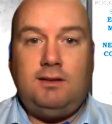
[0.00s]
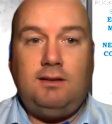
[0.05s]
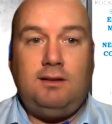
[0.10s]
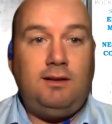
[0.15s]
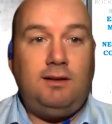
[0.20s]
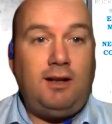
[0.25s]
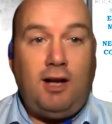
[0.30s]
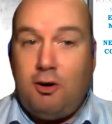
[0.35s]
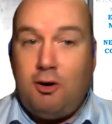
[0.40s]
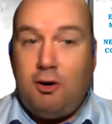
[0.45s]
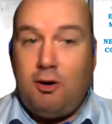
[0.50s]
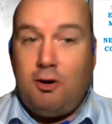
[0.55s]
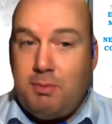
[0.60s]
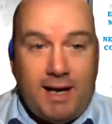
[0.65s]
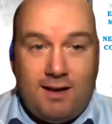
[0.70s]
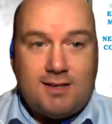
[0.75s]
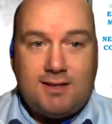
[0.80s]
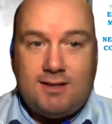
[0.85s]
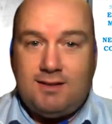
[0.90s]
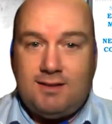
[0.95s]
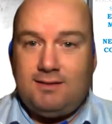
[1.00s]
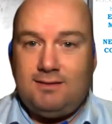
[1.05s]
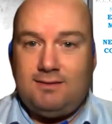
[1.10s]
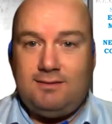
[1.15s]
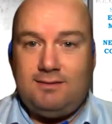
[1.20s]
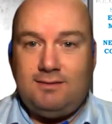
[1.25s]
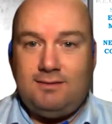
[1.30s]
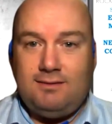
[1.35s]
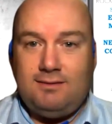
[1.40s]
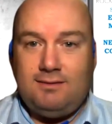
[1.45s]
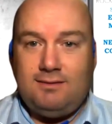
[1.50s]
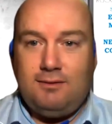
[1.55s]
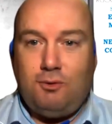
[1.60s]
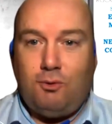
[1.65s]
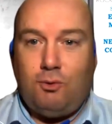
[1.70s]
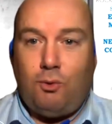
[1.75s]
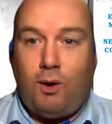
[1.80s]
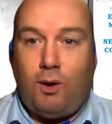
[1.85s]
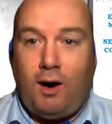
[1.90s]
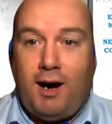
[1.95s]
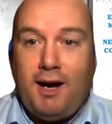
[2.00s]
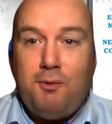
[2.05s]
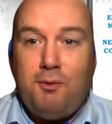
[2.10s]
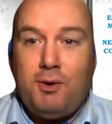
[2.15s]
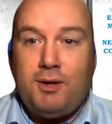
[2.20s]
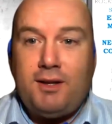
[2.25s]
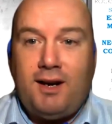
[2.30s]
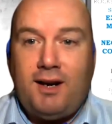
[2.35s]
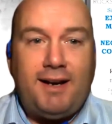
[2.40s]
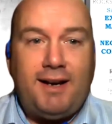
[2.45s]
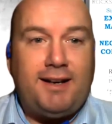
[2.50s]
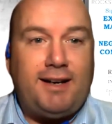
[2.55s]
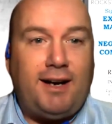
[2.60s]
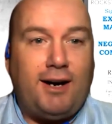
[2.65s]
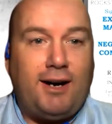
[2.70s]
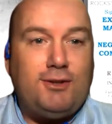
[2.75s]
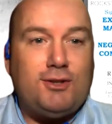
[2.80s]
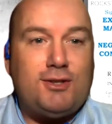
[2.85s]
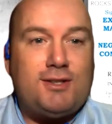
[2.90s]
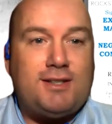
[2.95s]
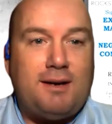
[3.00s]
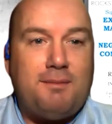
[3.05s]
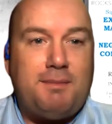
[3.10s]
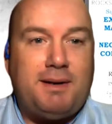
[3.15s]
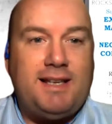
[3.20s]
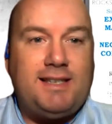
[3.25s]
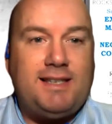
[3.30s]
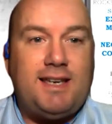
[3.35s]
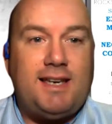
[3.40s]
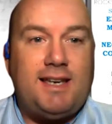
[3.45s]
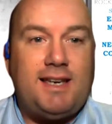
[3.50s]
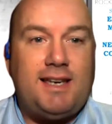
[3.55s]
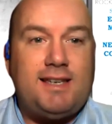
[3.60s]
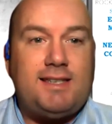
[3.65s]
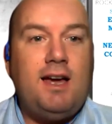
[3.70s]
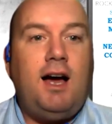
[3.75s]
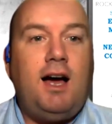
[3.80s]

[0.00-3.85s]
Nobody else. Why would I go to somebody and says,